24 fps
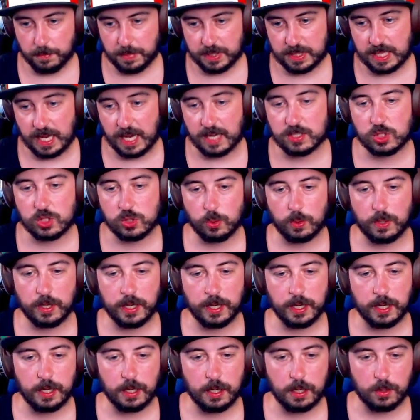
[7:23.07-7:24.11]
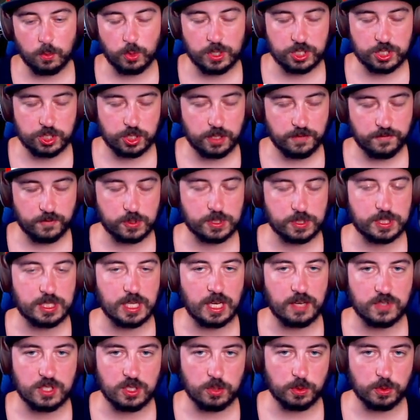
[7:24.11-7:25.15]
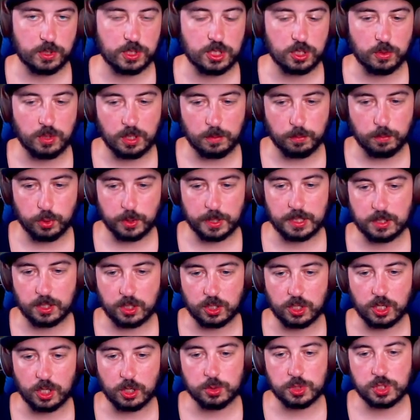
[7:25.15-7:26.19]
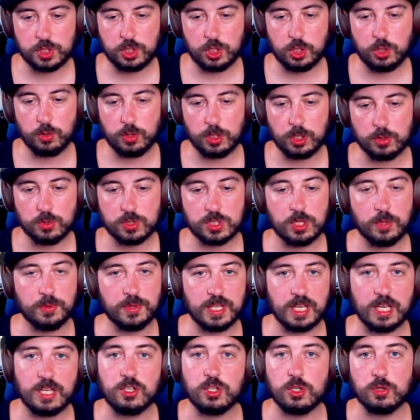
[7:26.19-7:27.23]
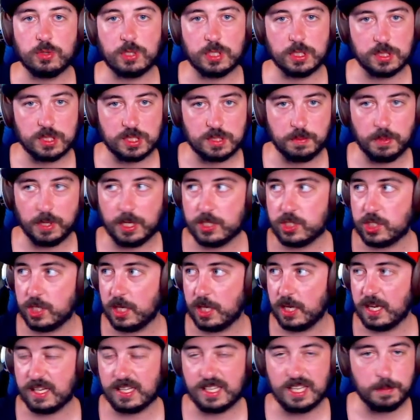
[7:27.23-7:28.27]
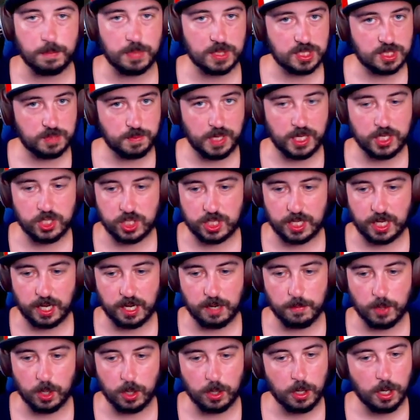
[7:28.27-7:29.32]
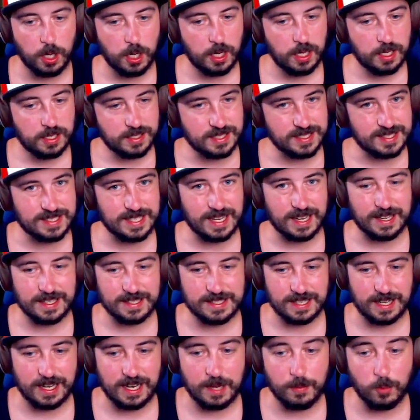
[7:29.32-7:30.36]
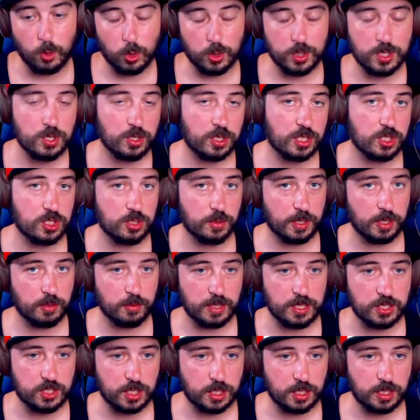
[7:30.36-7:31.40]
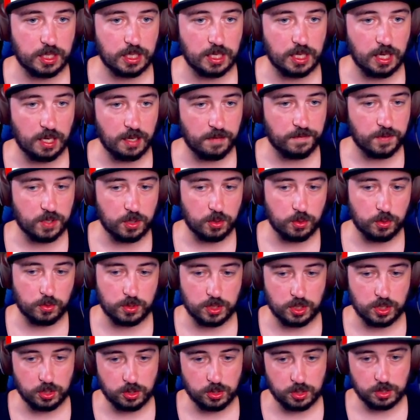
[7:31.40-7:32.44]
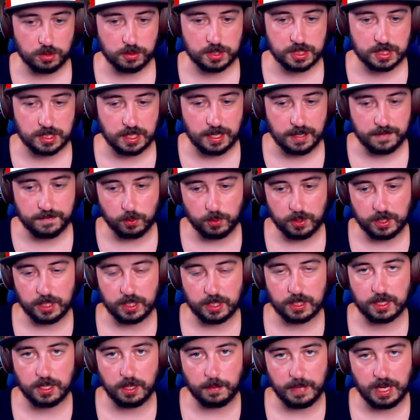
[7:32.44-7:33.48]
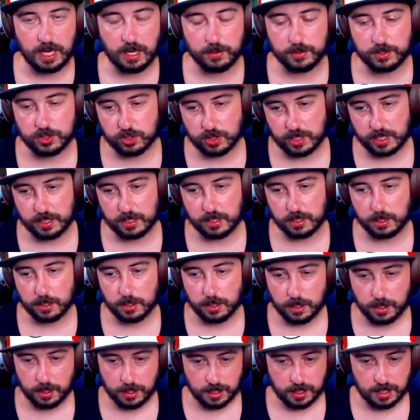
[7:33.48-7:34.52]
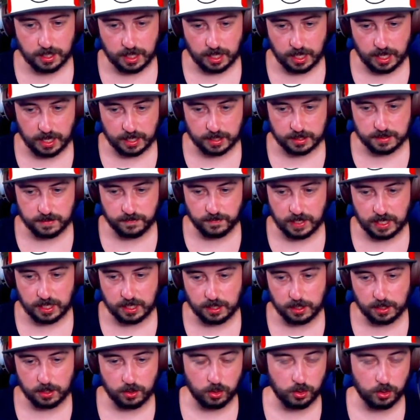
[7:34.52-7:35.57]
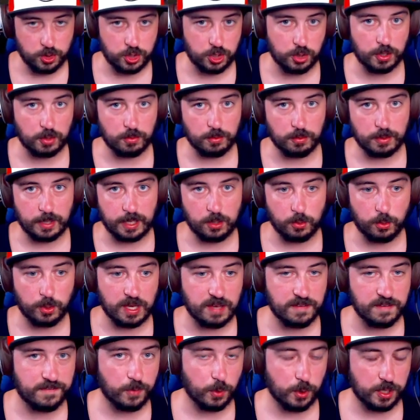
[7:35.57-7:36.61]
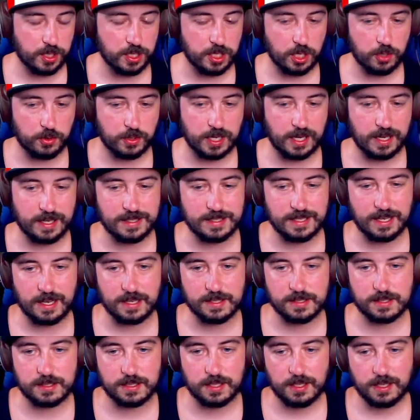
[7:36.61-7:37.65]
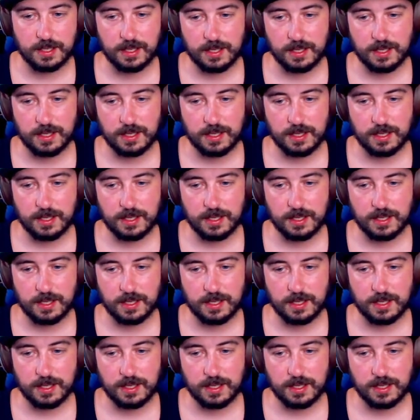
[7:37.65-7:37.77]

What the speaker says: That's what wishing for safety will do. It'll bring the ghost to you. So then you could smudge it and keep a smudge timer second time, or you could do it originally if you knew you were safe and wanted to come out and try to activate it or do it right away for a yokai test.